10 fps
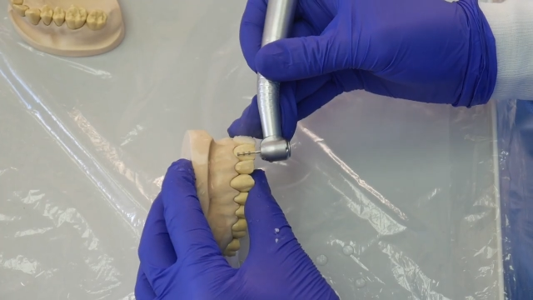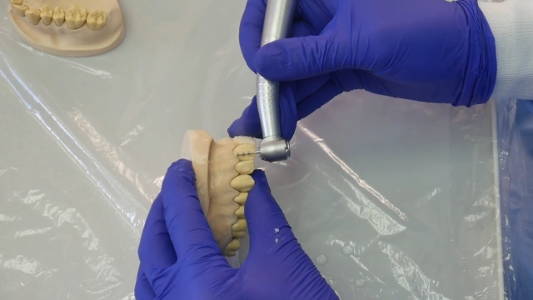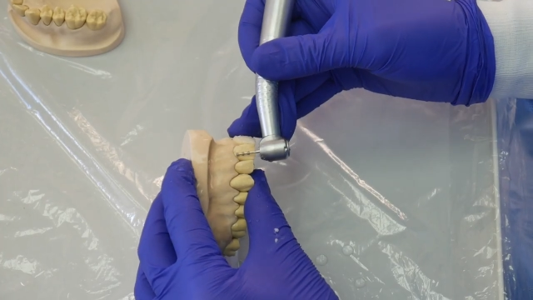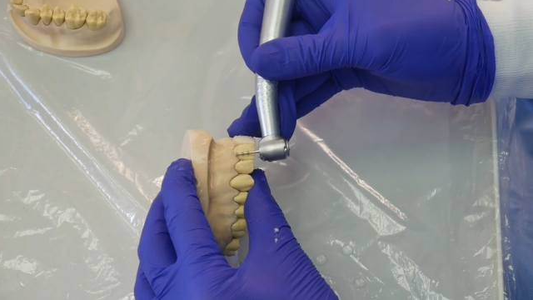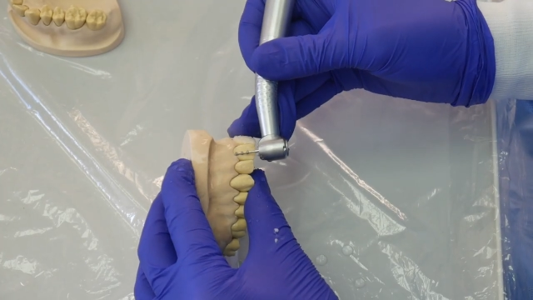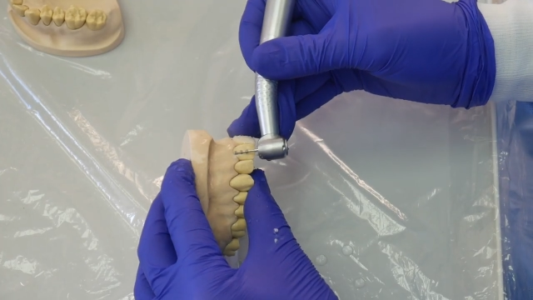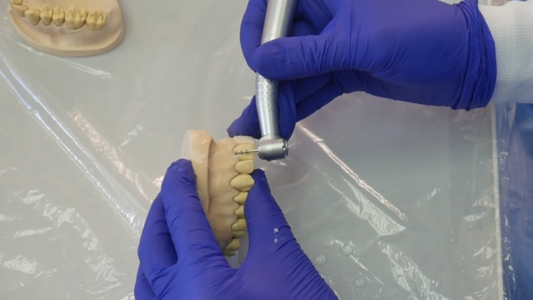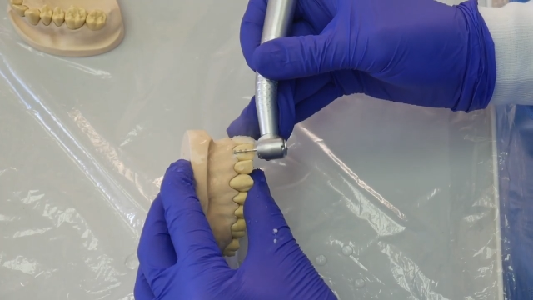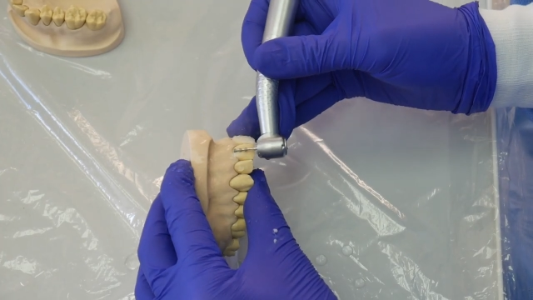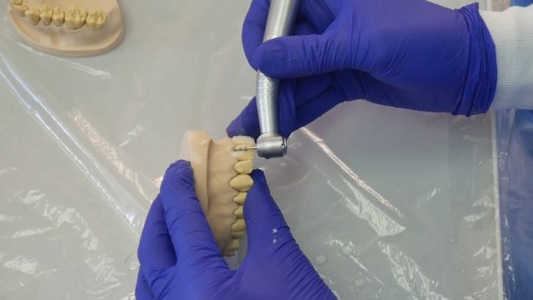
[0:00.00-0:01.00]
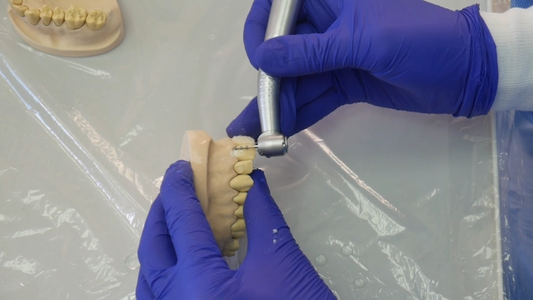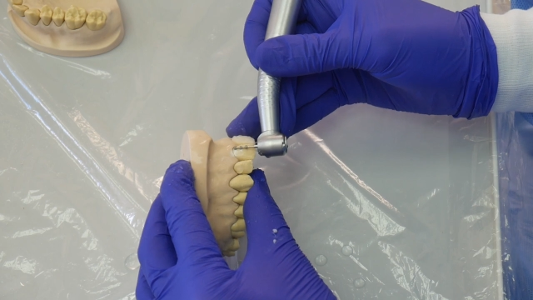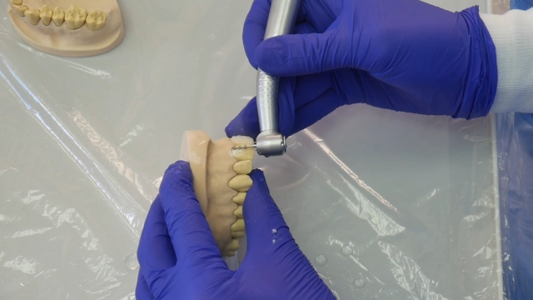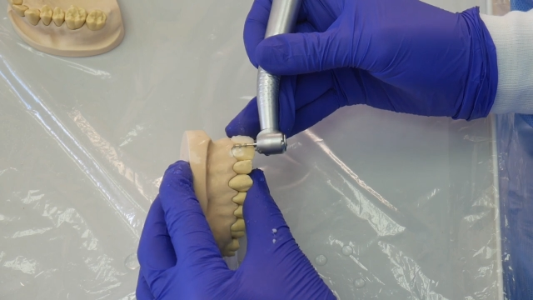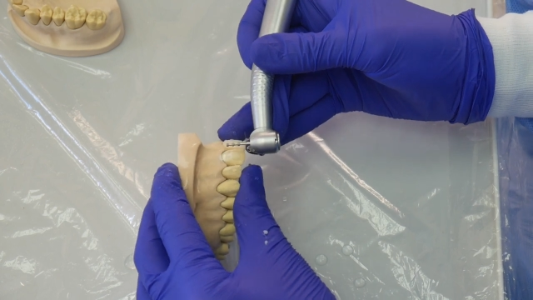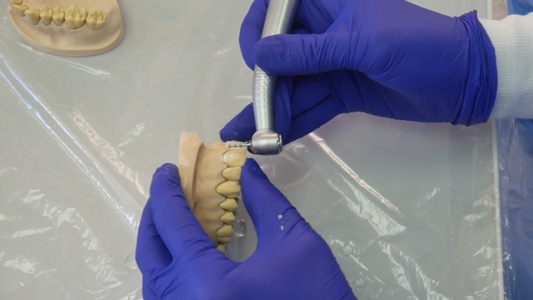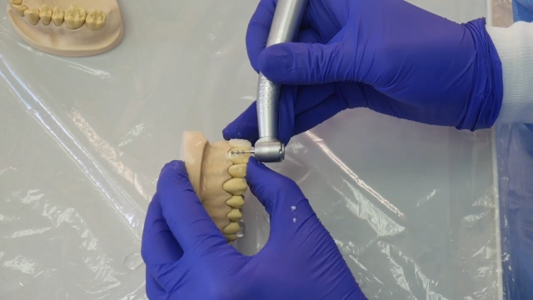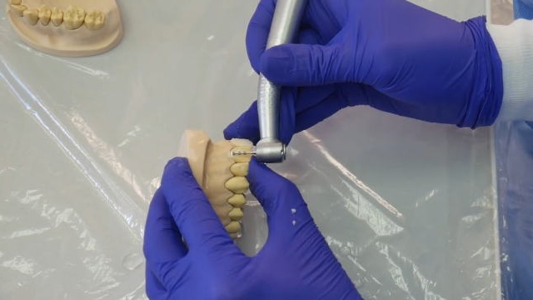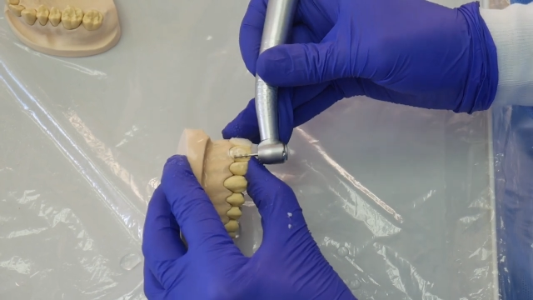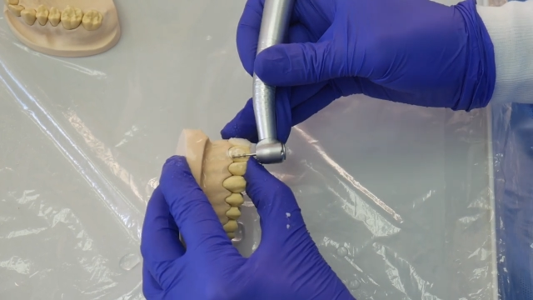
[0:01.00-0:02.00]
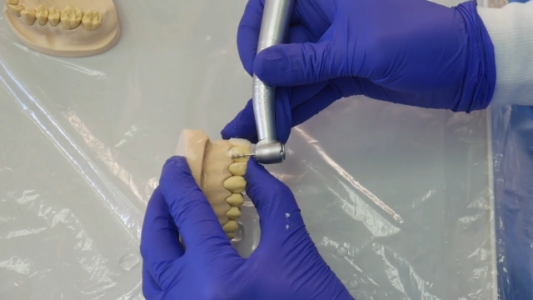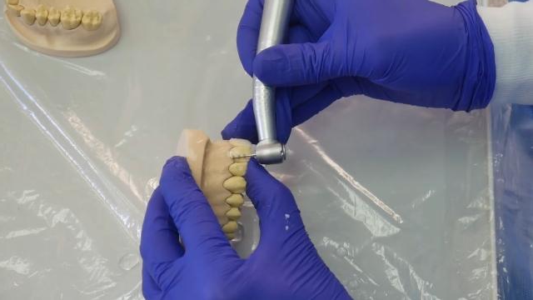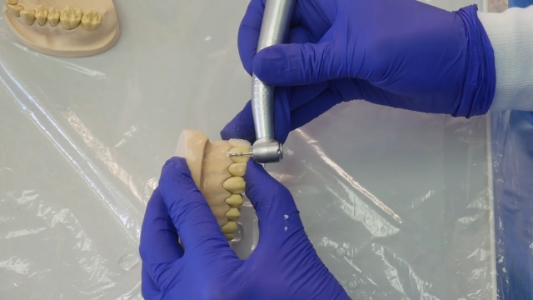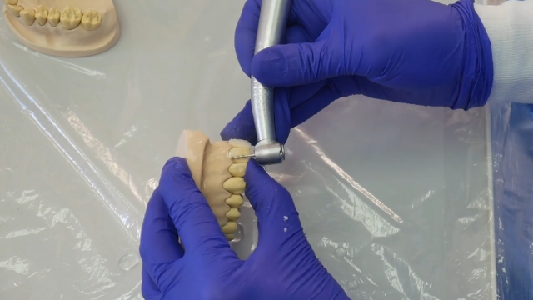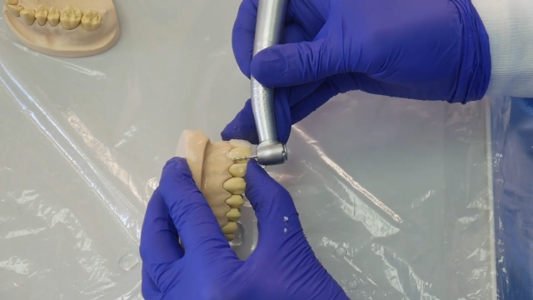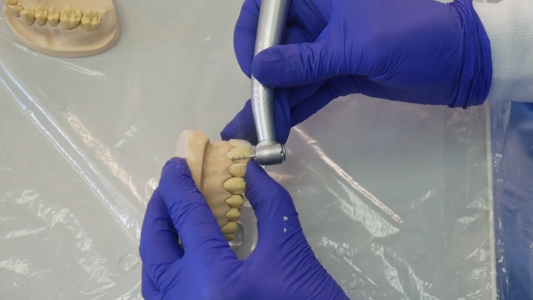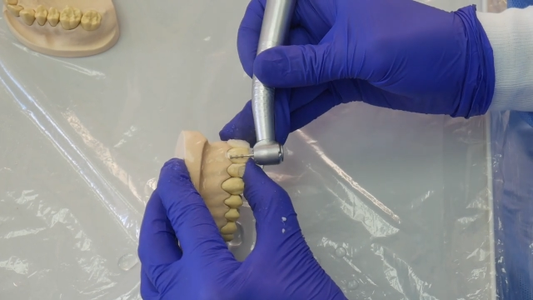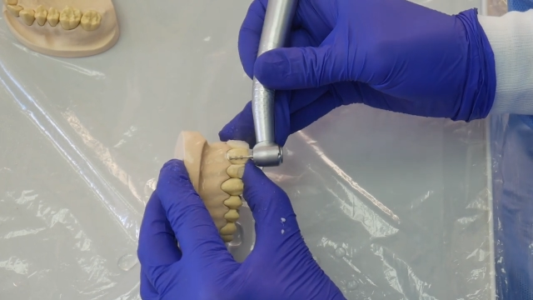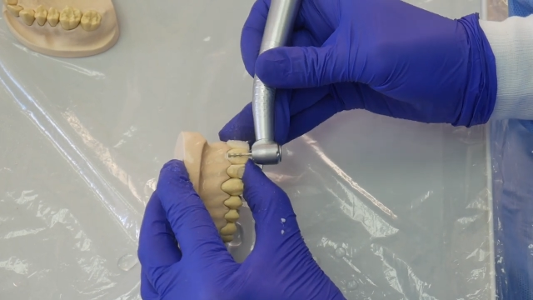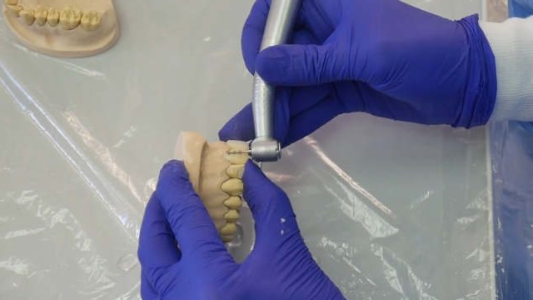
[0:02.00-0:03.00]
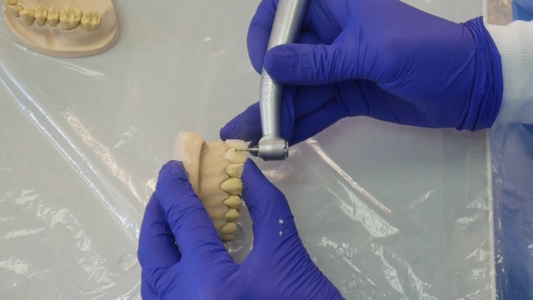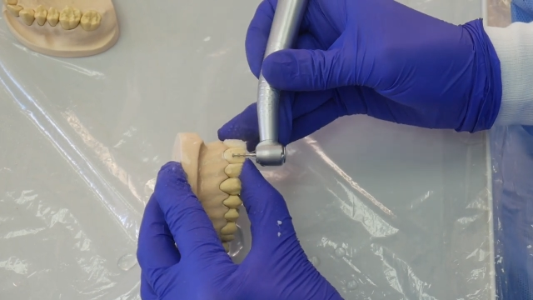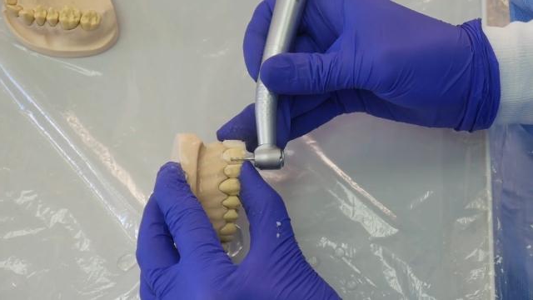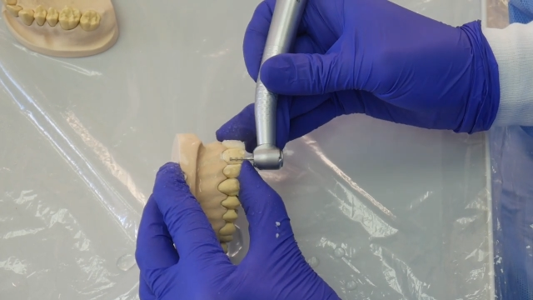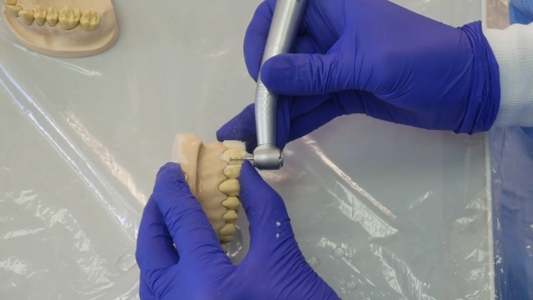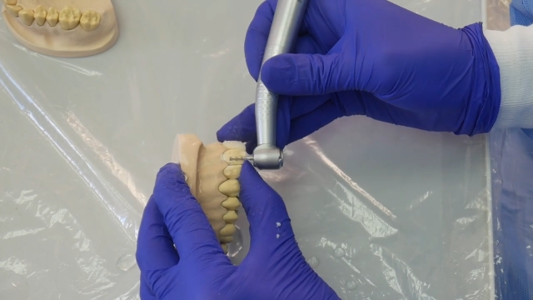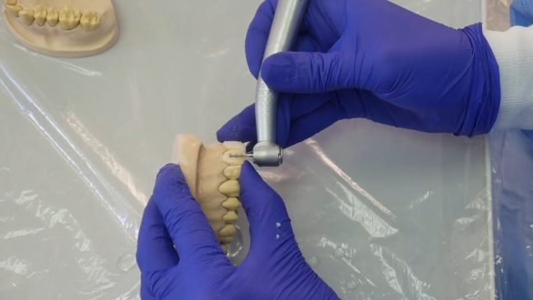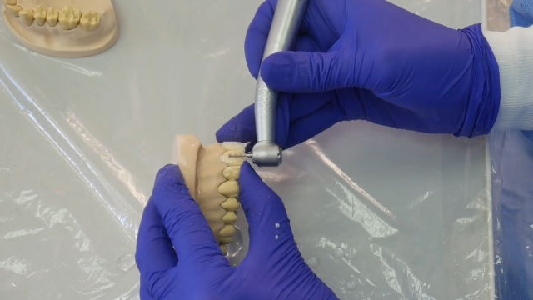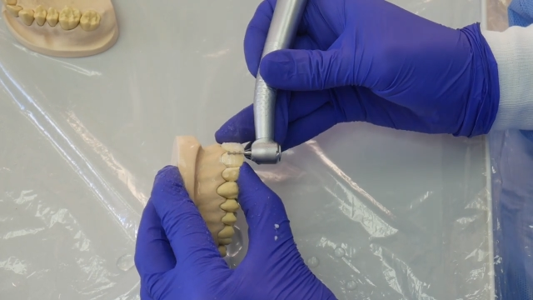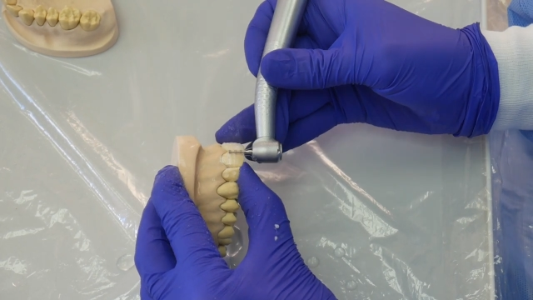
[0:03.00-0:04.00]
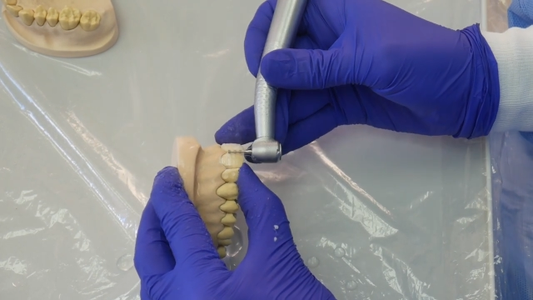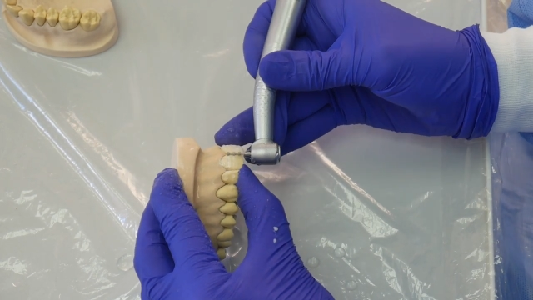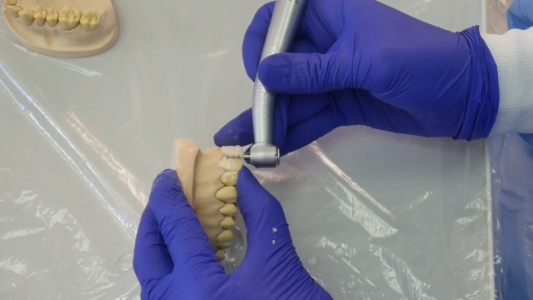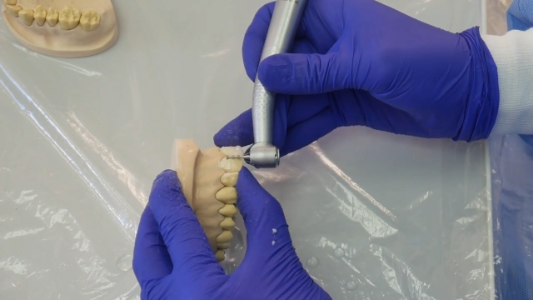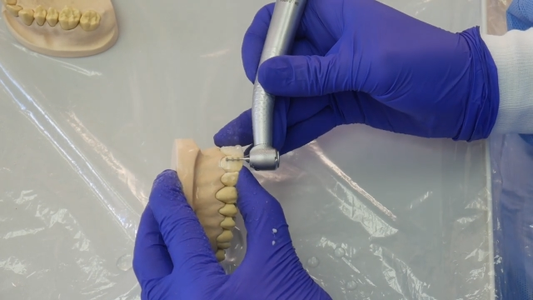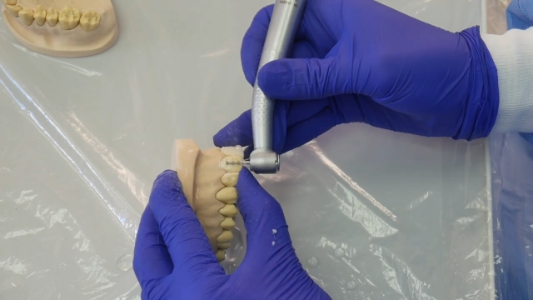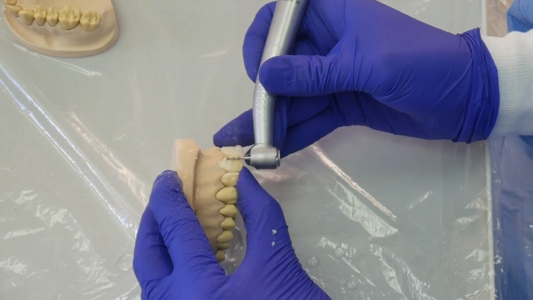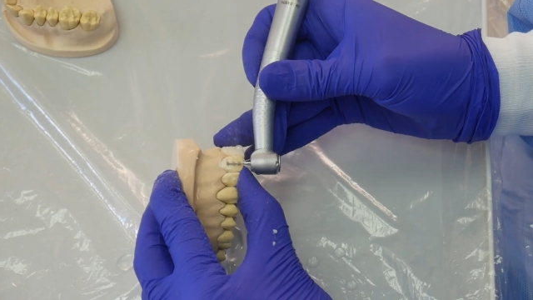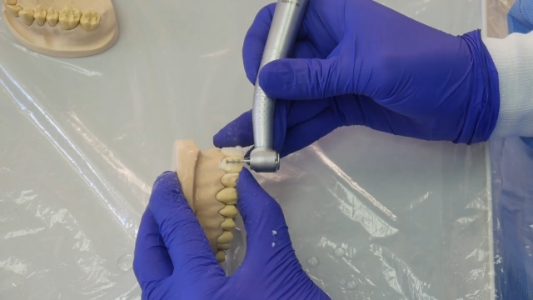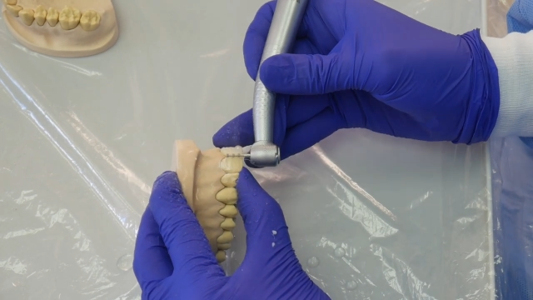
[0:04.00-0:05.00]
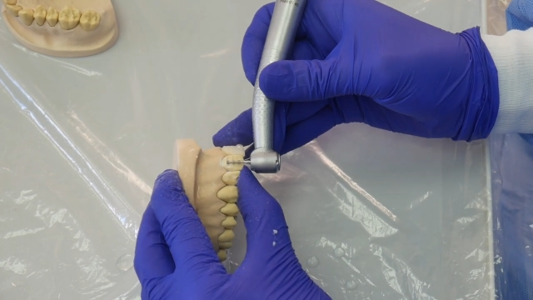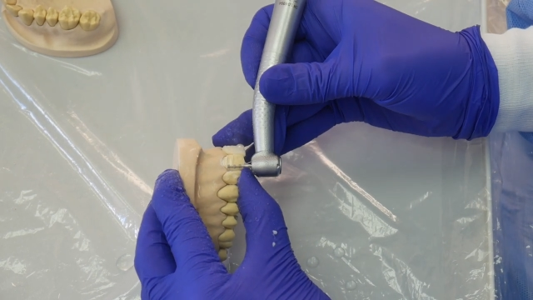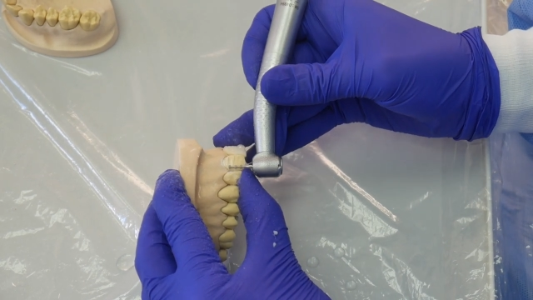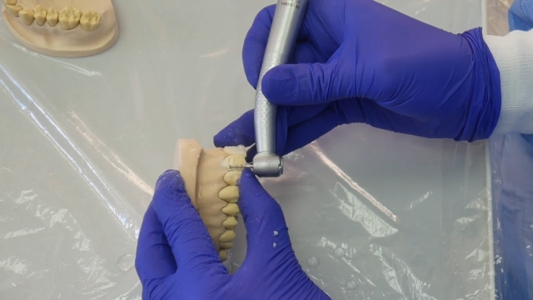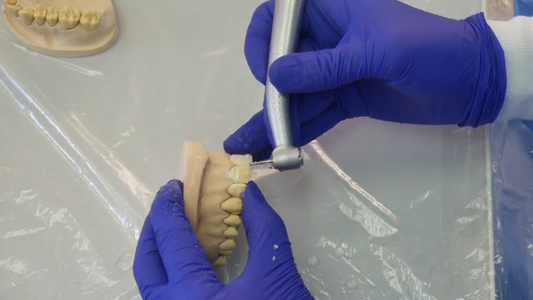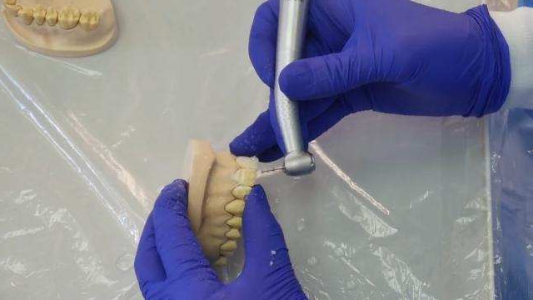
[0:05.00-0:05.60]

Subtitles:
(no speaker visible)